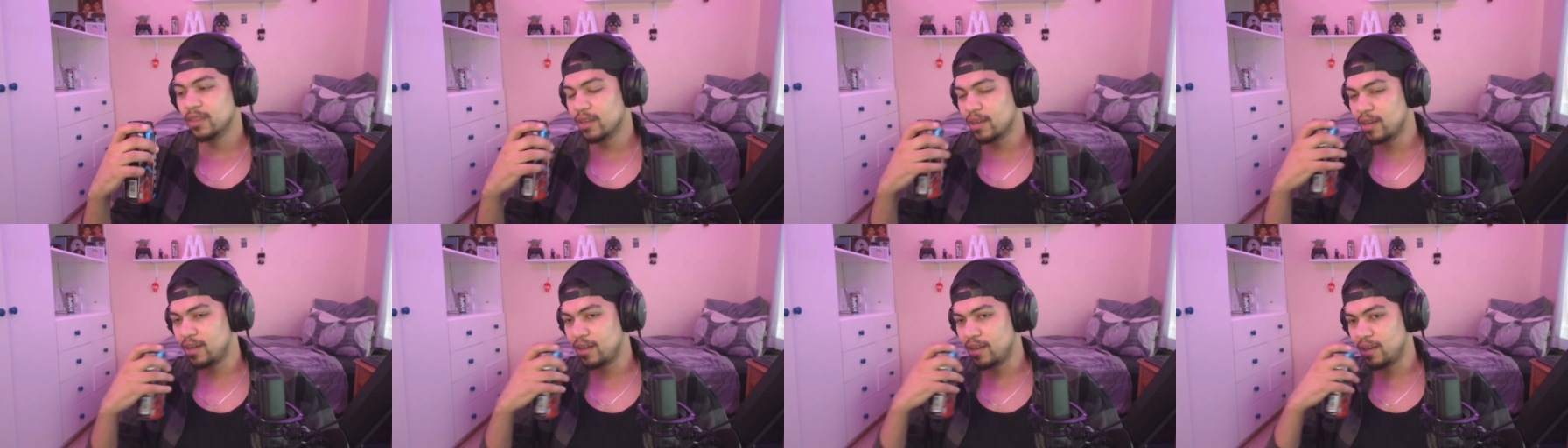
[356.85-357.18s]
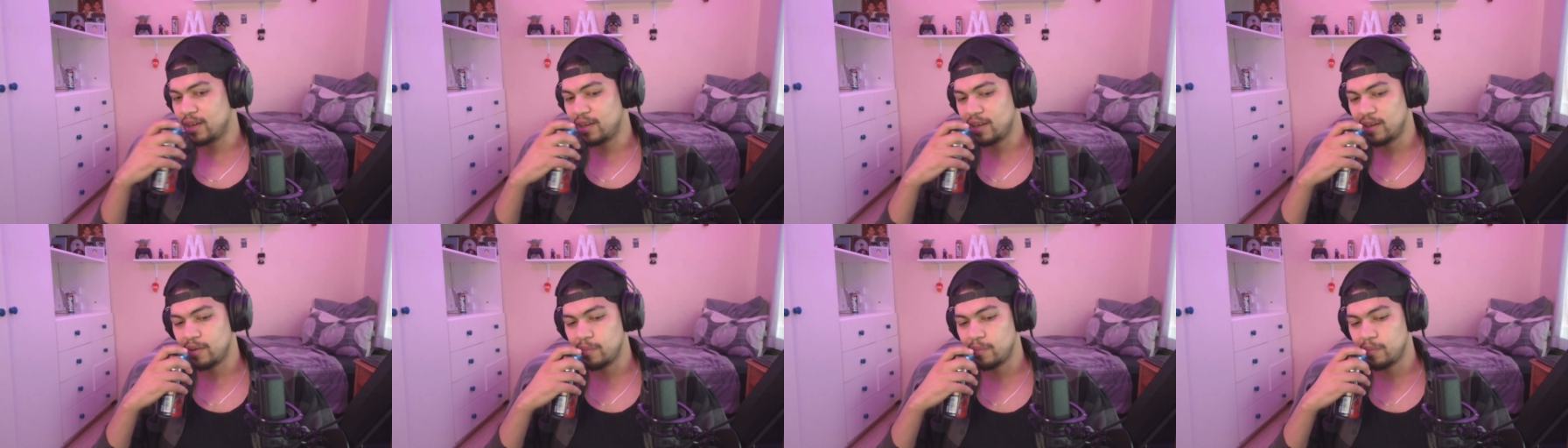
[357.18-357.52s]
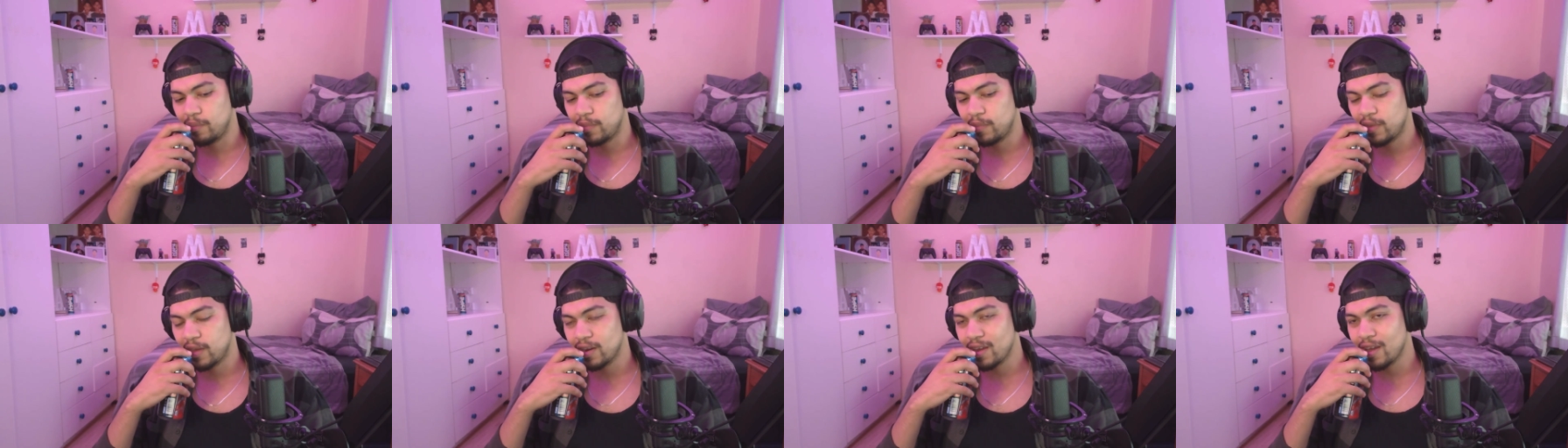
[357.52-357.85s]
And
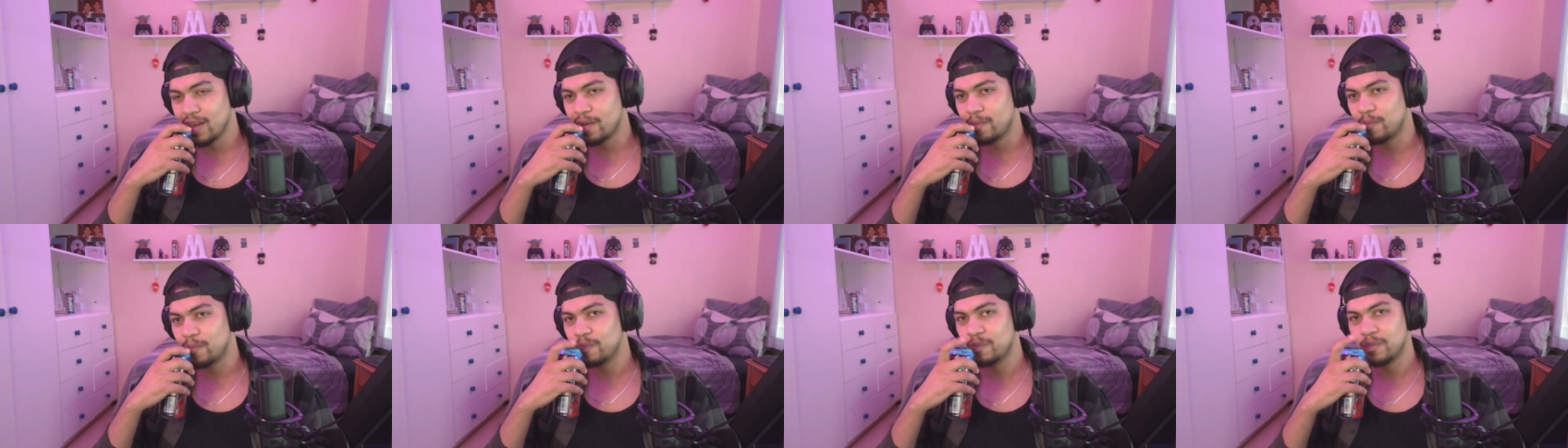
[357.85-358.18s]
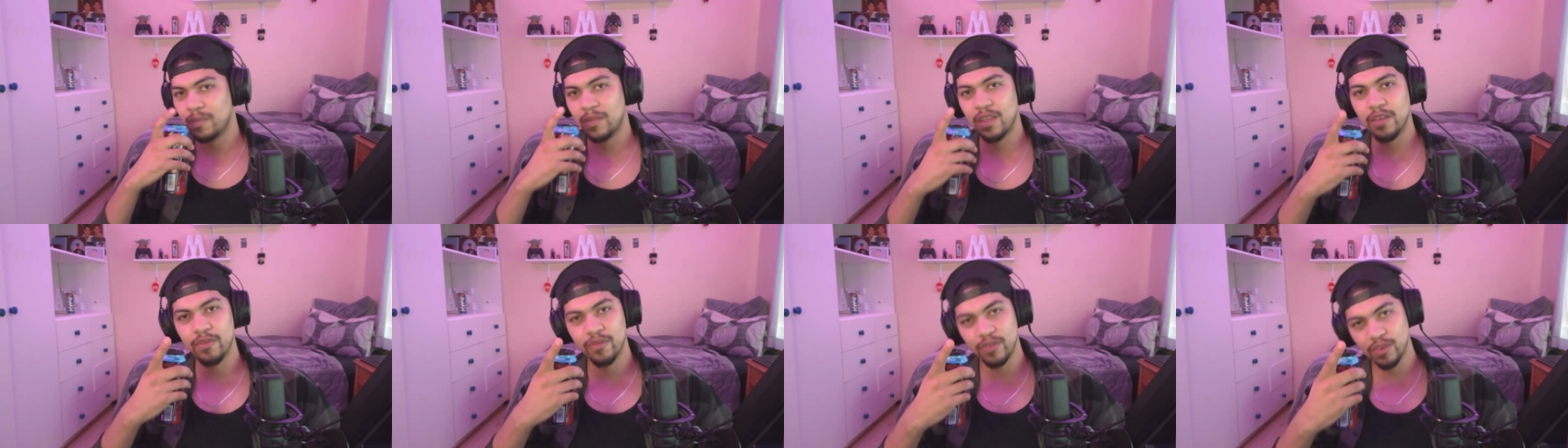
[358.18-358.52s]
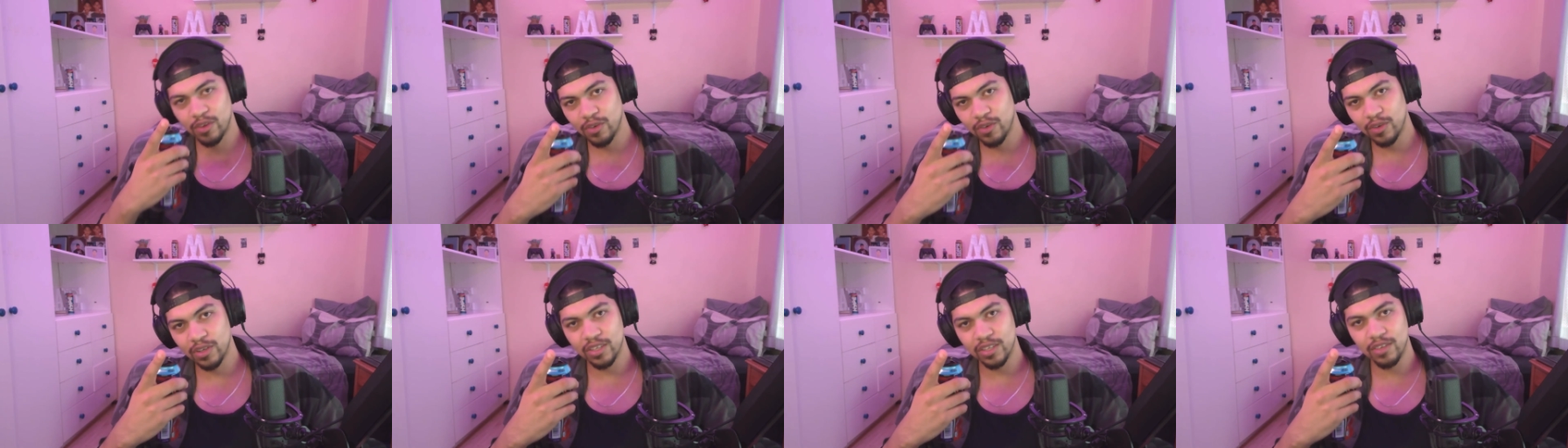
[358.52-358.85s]
yeah, if
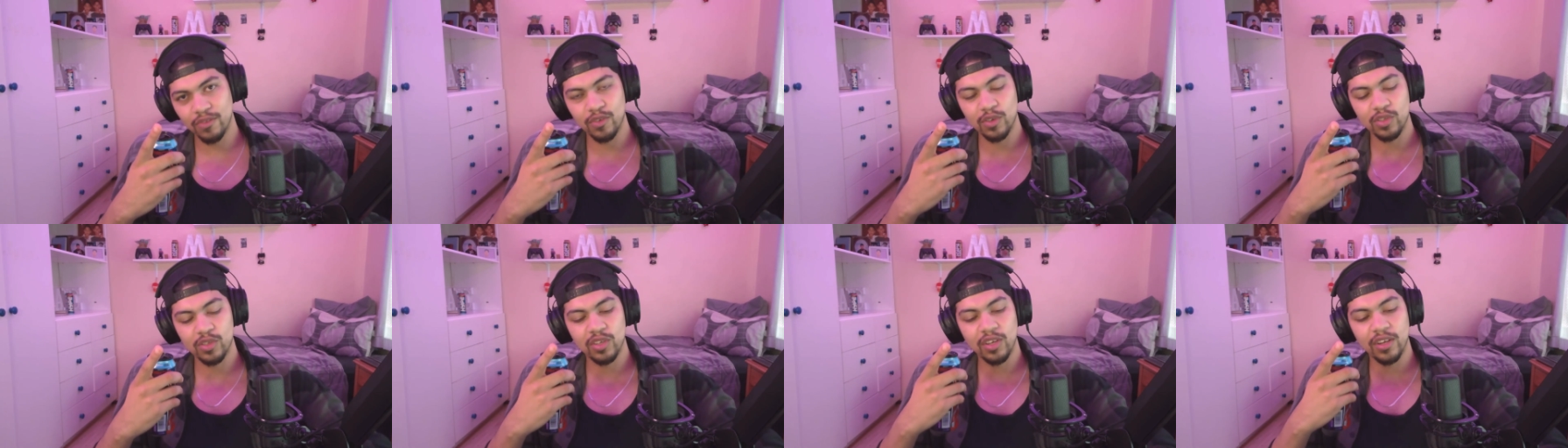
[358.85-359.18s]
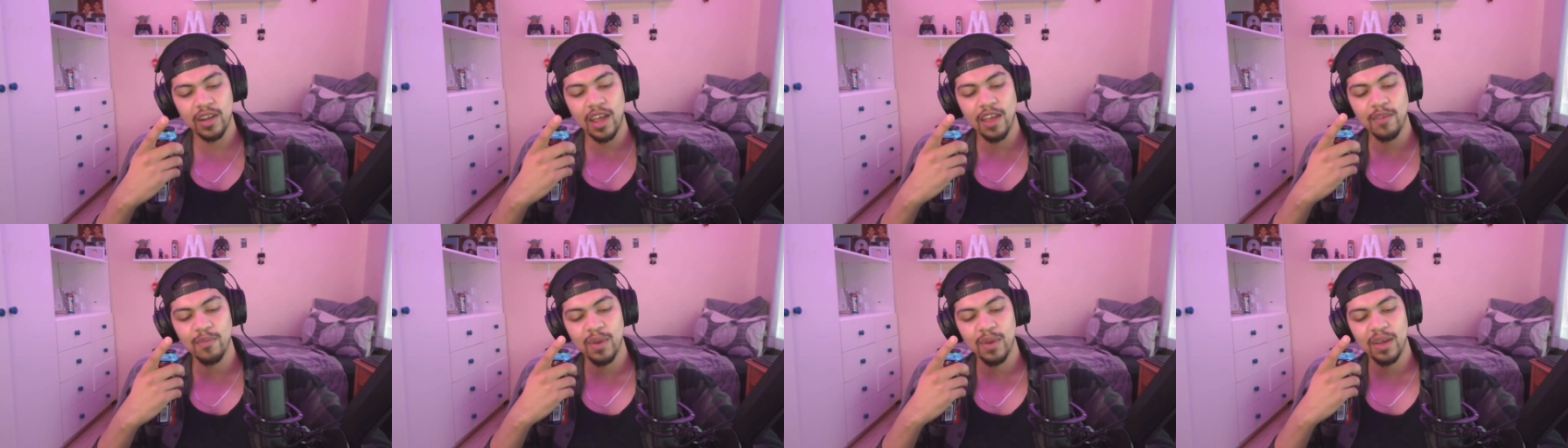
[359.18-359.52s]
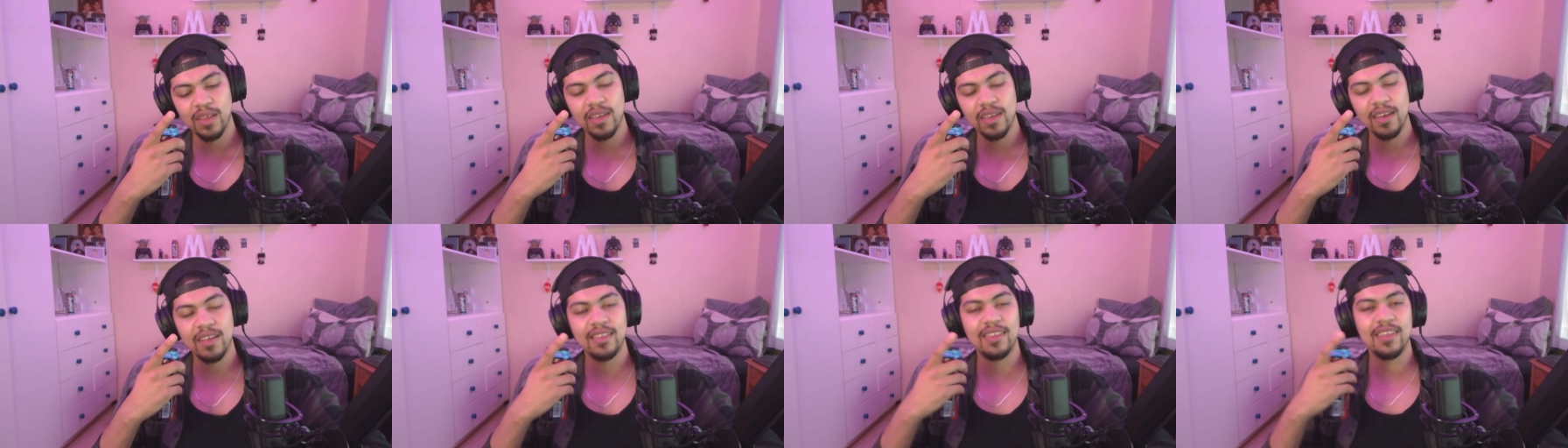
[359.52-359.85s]
you also got hyped by
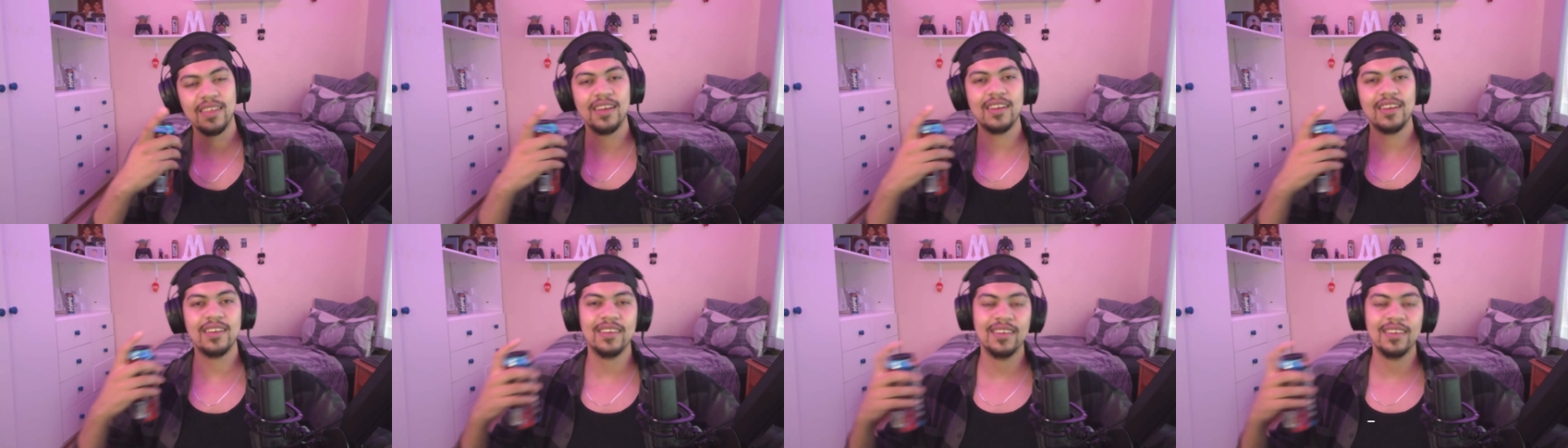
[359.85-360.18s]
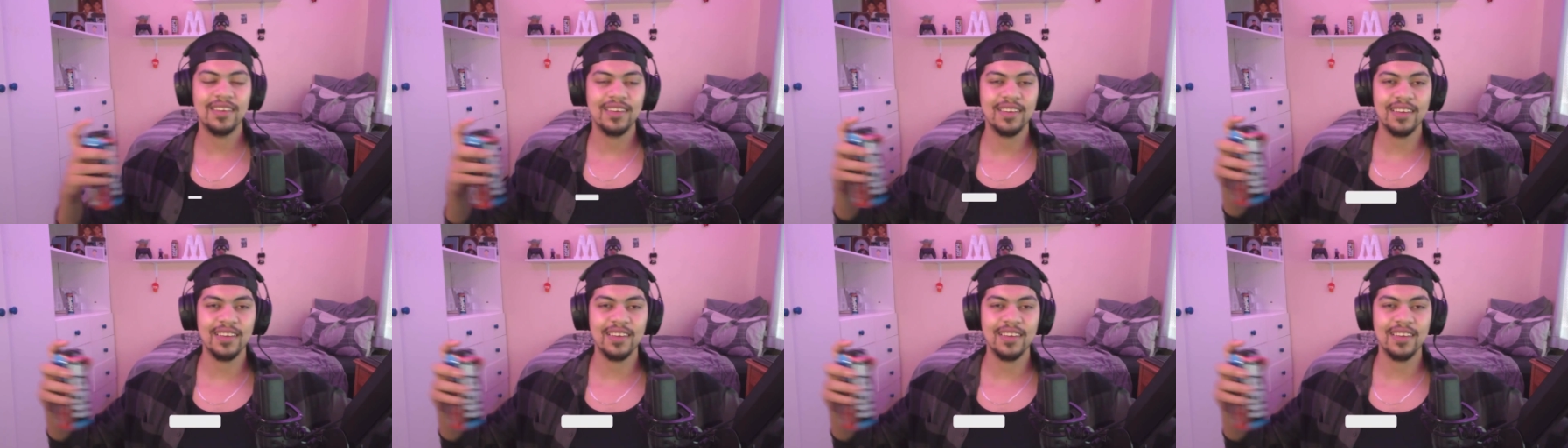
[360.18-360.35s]
that, then